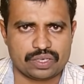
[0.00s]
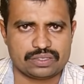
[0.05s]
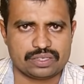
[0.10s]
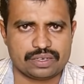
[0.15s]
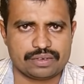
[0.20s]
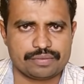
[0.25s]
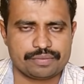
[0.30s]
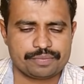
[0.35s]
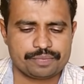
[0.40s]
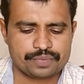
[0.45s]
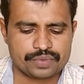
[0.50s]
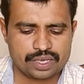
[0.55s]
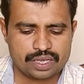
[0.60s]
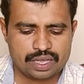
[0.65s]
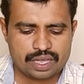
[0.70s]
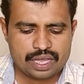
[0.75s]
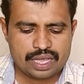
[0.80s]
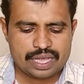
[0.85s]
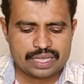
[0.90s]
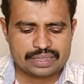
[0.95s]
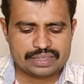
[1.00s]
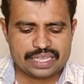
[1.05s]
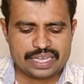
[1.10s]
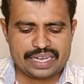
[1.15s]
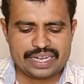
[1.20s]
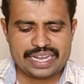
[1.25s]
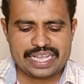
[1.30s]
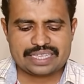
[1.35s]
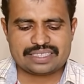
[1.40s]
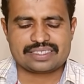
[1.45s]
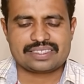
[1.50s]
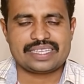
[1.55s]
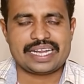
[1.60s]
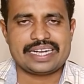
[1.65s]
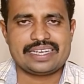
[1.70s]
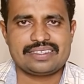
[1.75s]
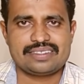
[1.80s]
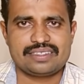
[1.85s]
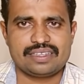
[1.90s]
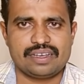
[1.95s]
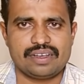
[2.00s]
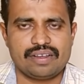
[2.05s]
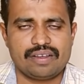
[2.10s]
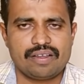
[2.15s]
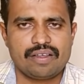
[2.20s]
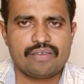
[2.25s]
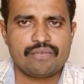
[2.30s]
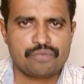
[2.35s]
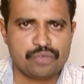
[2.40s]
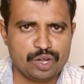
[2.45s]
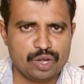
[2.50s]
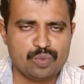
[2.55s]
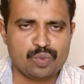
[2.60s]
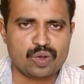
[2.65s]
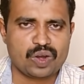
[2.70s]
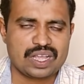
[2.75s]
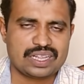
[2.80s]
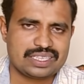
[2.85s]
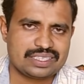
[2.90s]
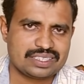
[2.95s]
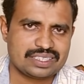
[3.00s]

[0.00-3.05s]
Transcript: version. Then next, that is the Filmora.